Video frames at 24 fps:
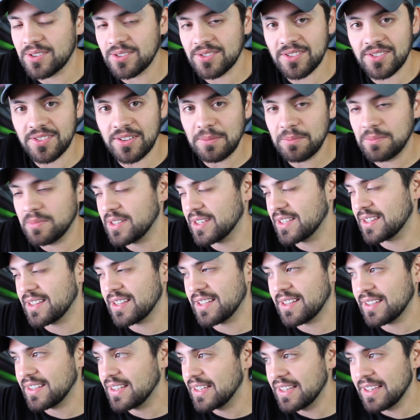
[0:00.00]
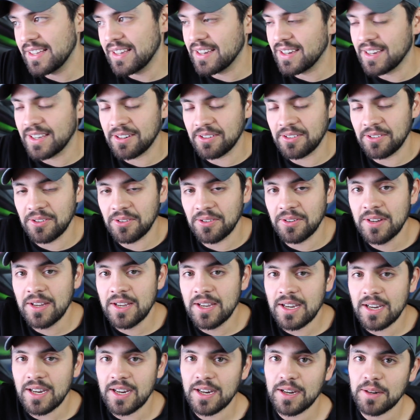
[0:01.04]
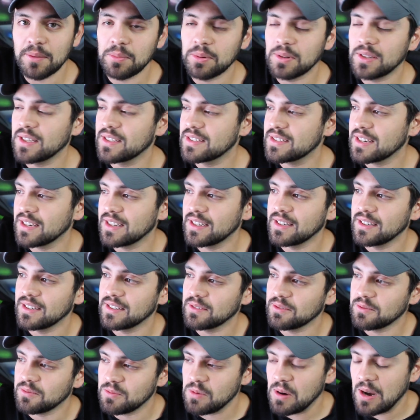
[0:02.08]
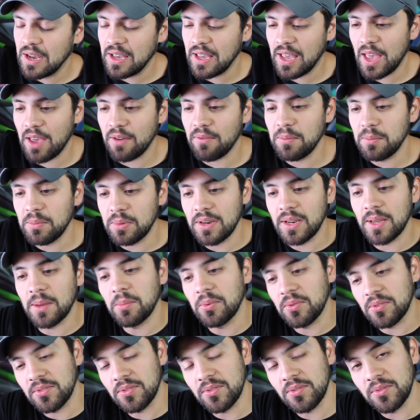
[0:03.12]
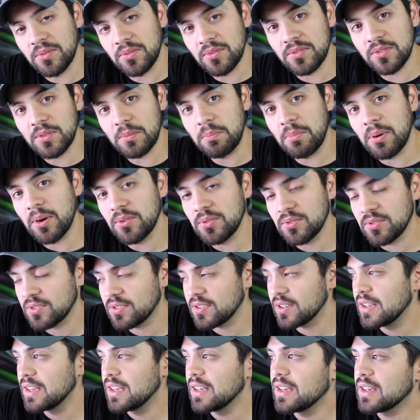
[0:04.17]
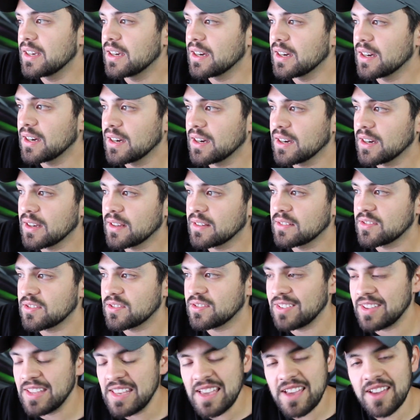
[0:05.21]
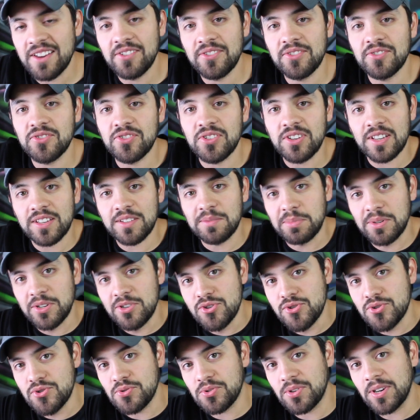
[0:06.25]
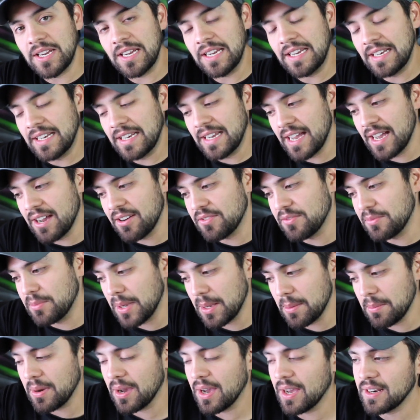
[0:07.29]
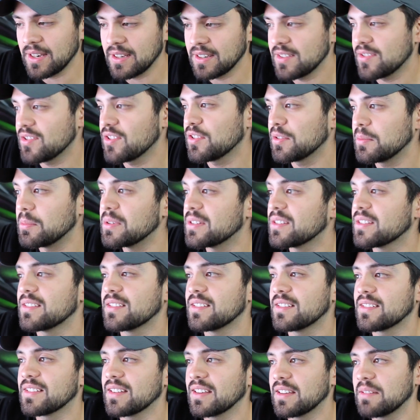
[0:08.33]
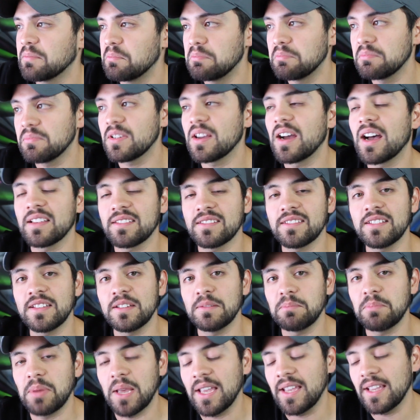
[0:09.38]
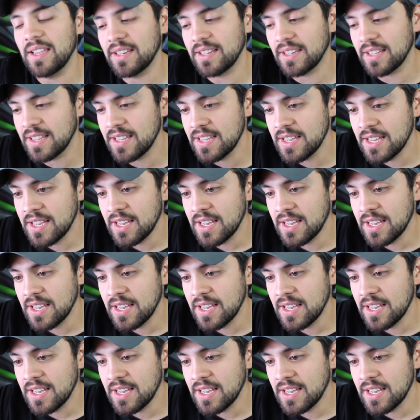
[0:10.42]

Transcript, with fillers: or something like that. I don't know, but that's kind of why I haven't been able to post. Just the energy has been drained out of my body just because it's like constant pain.